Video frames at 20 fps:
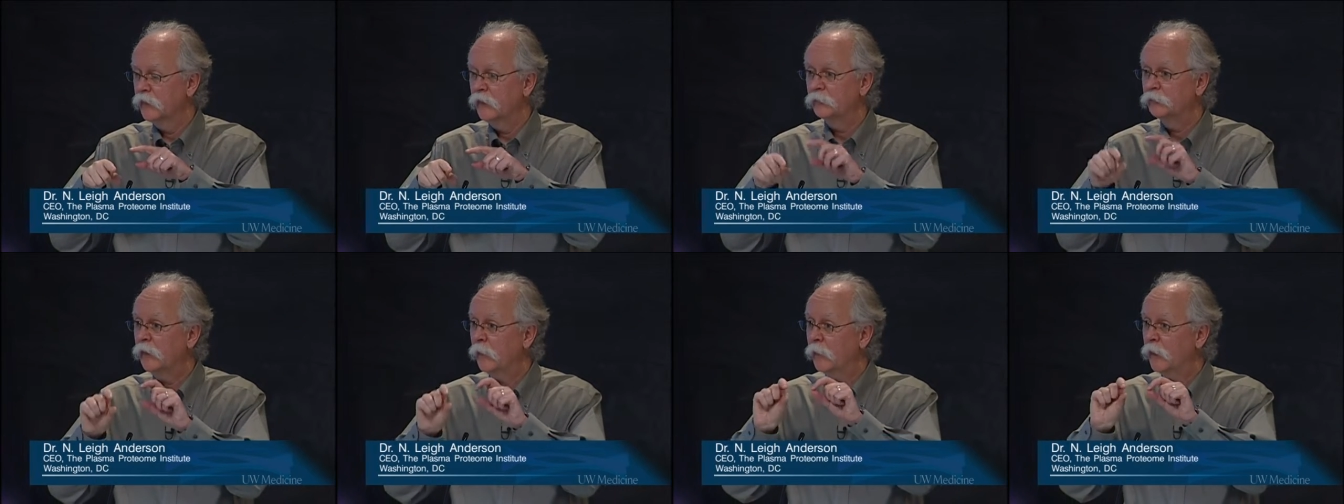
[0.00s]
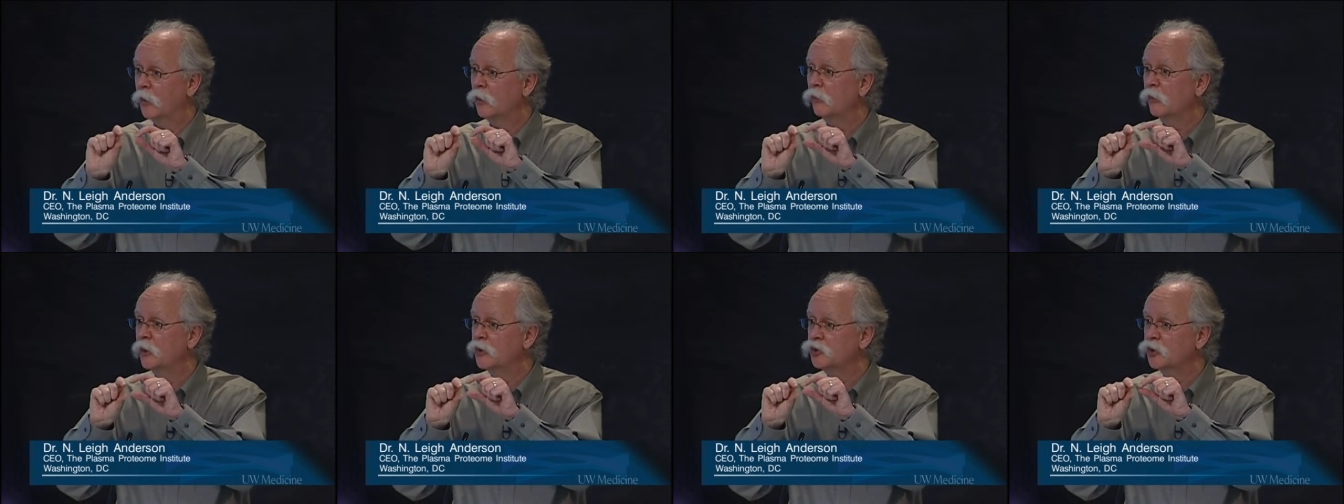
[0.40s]
but they
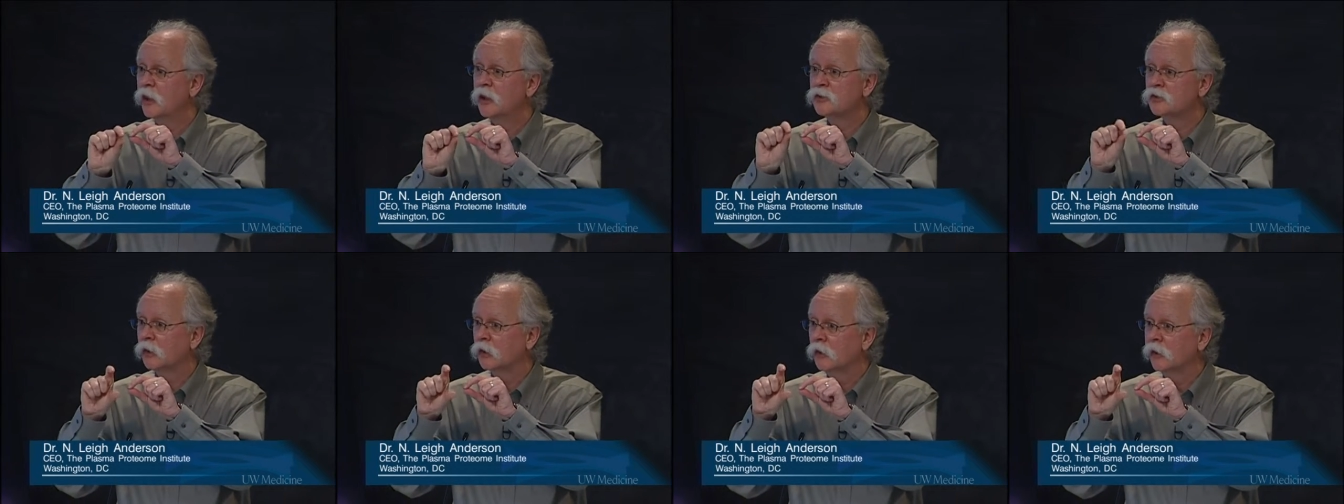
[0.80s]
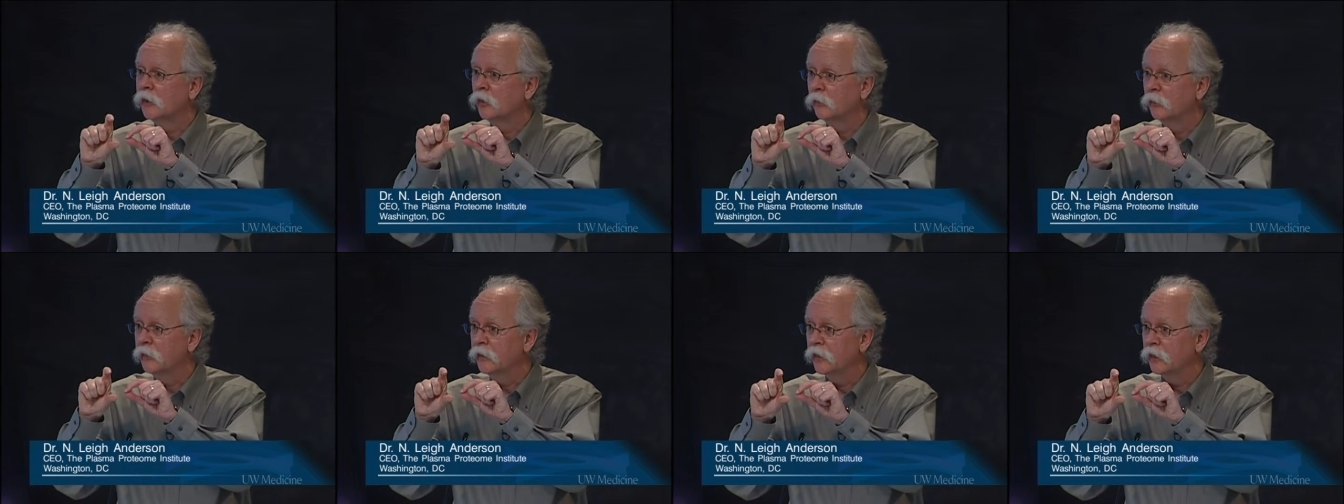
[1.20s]
only change a
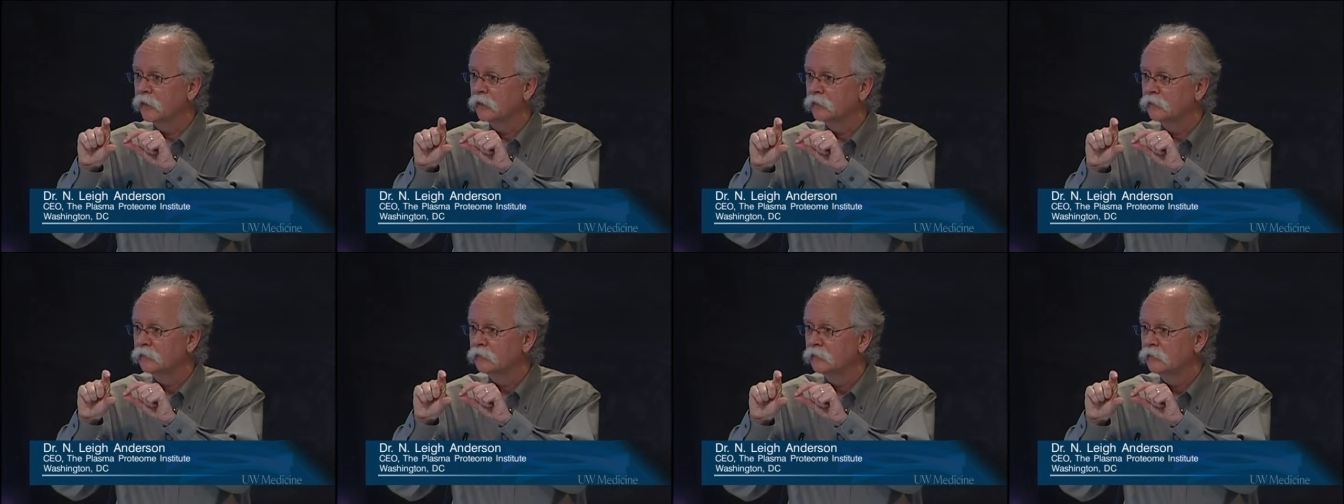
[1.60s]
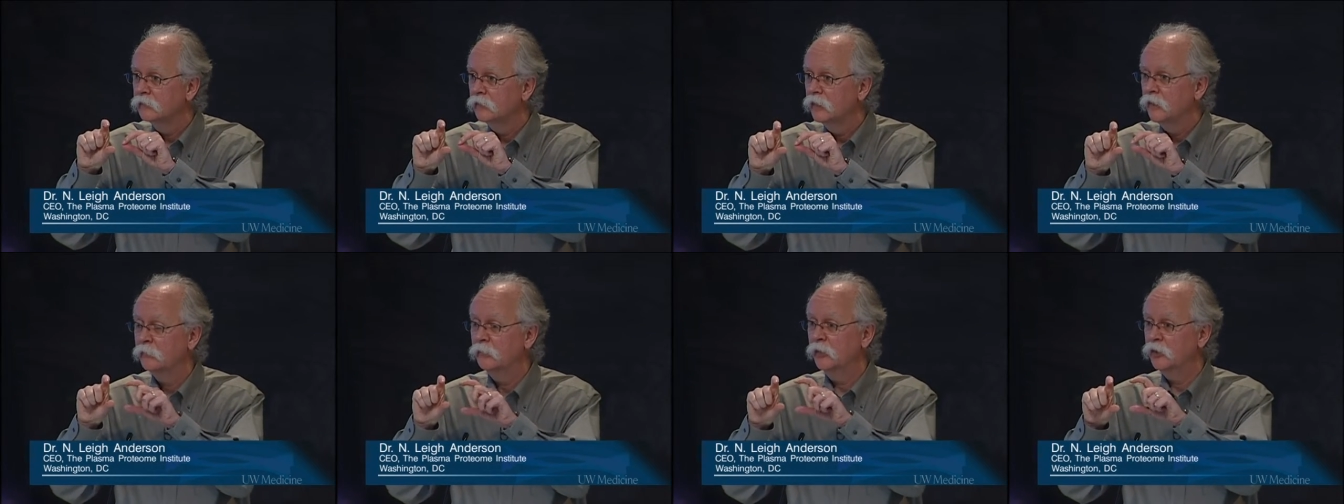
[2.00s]
little bit,
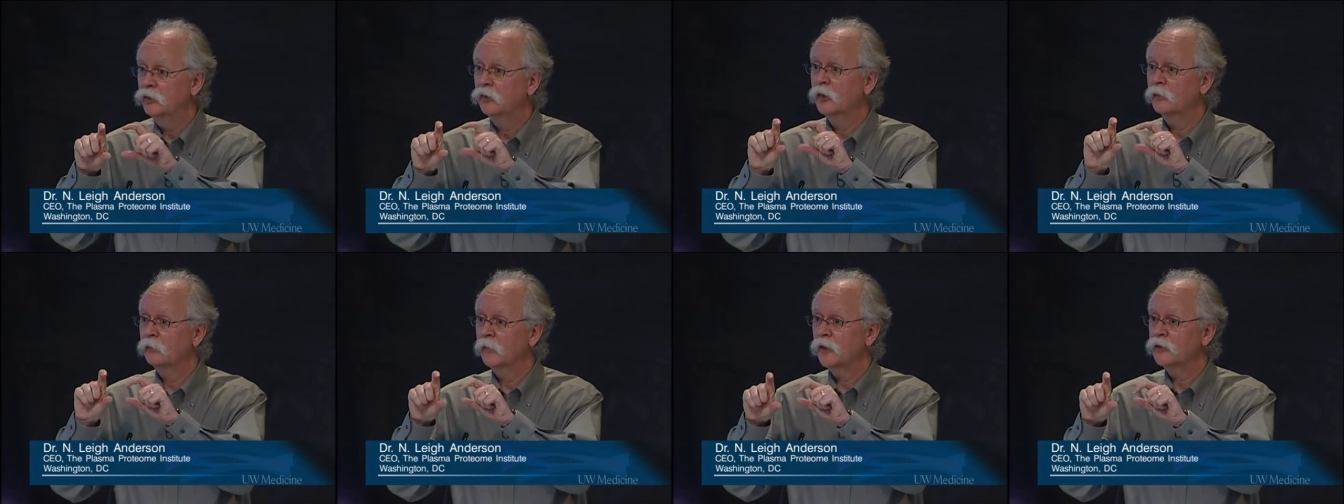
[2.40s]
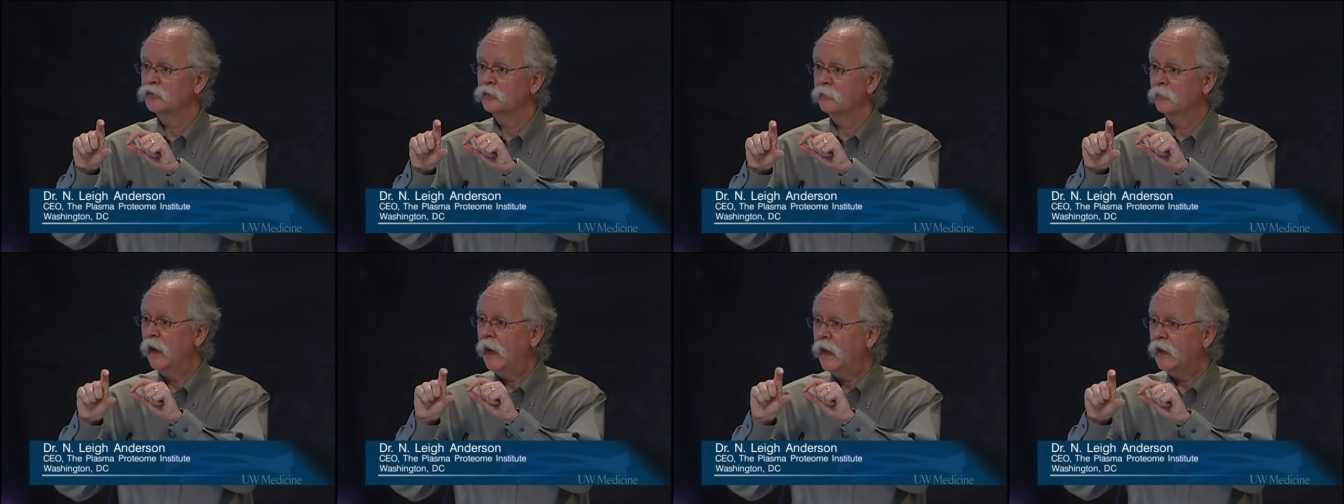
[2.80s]
but you can measure
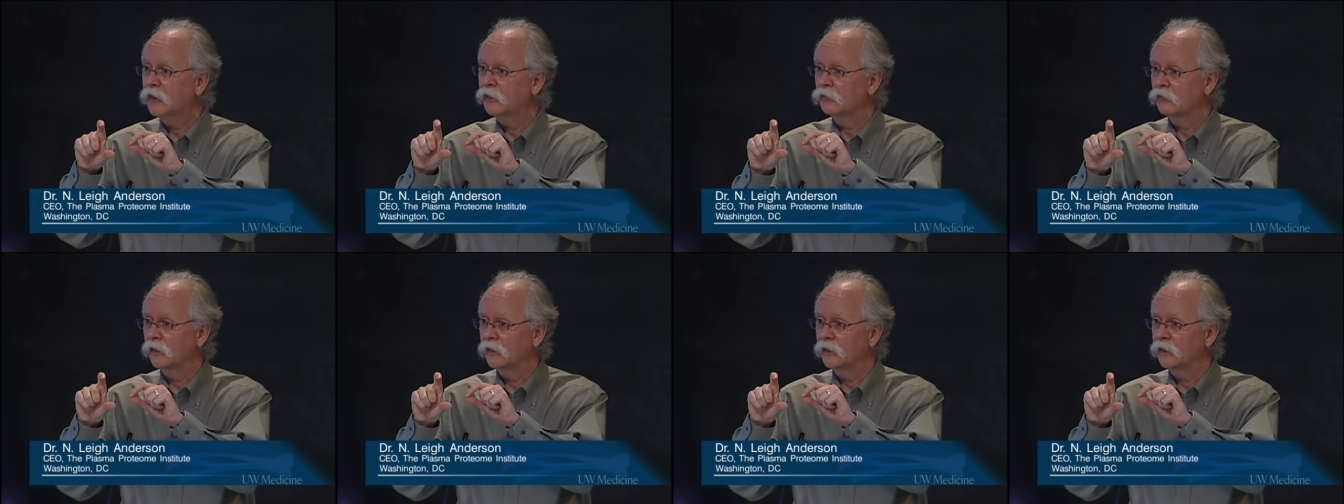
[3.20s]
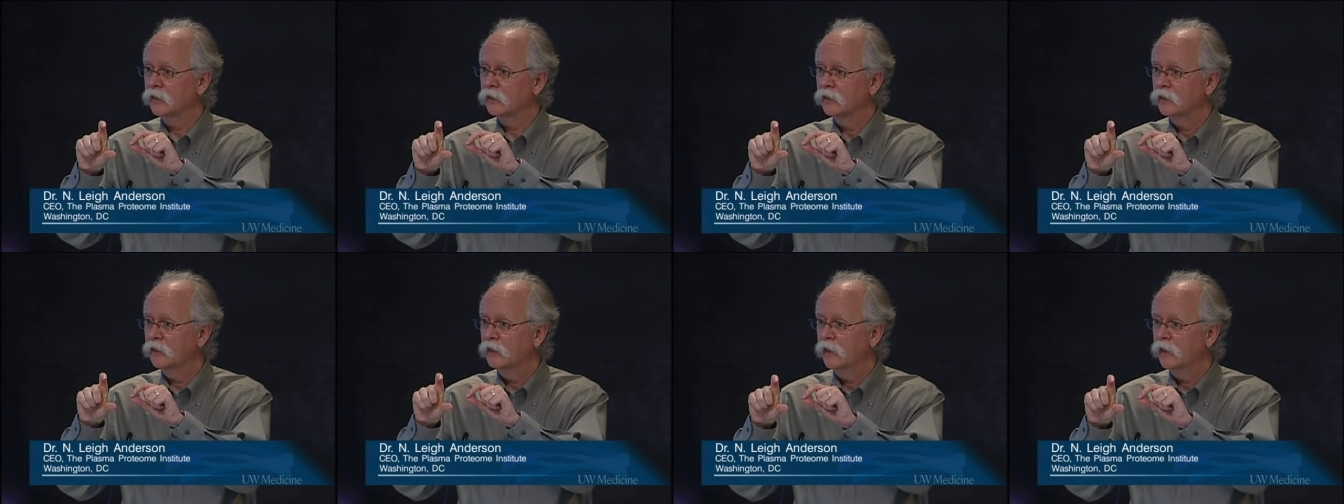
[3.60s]
them accurately.